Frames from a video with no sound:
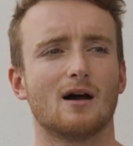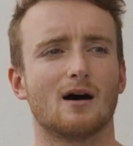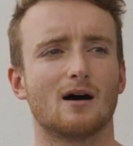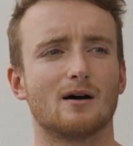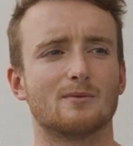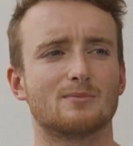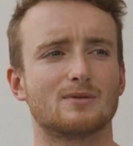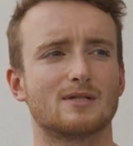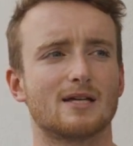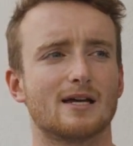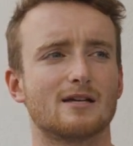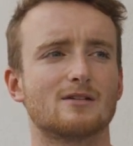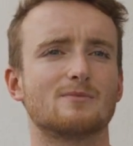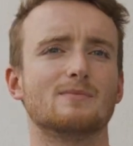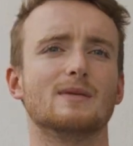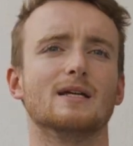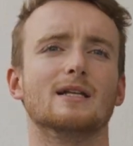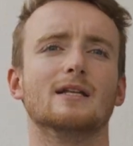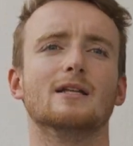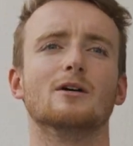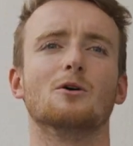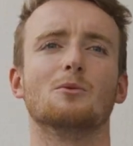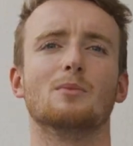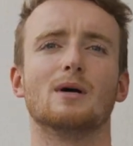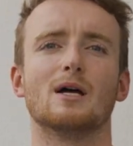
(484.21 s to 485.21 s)
upsets me a
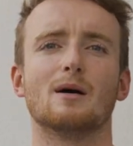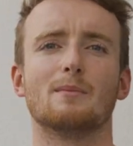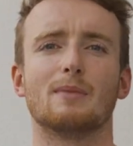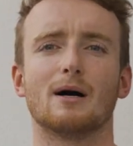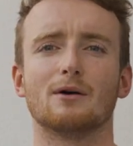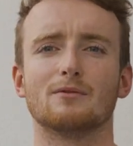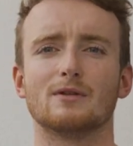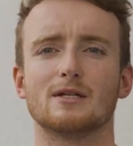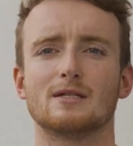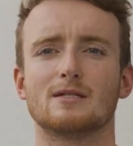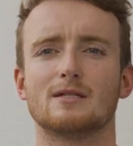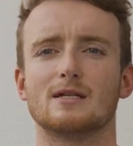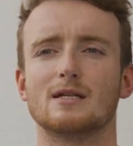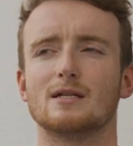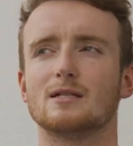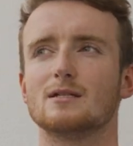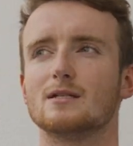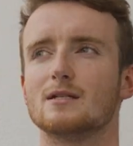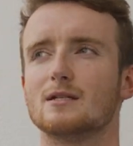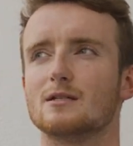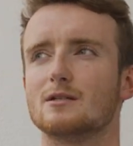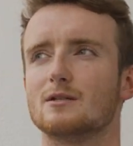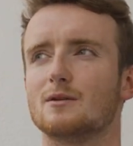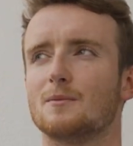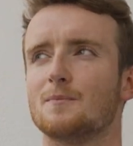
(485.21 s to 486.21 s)
little bit about this
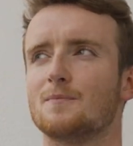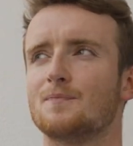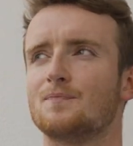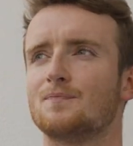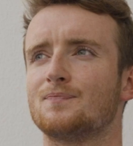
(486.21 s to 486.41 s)
season, is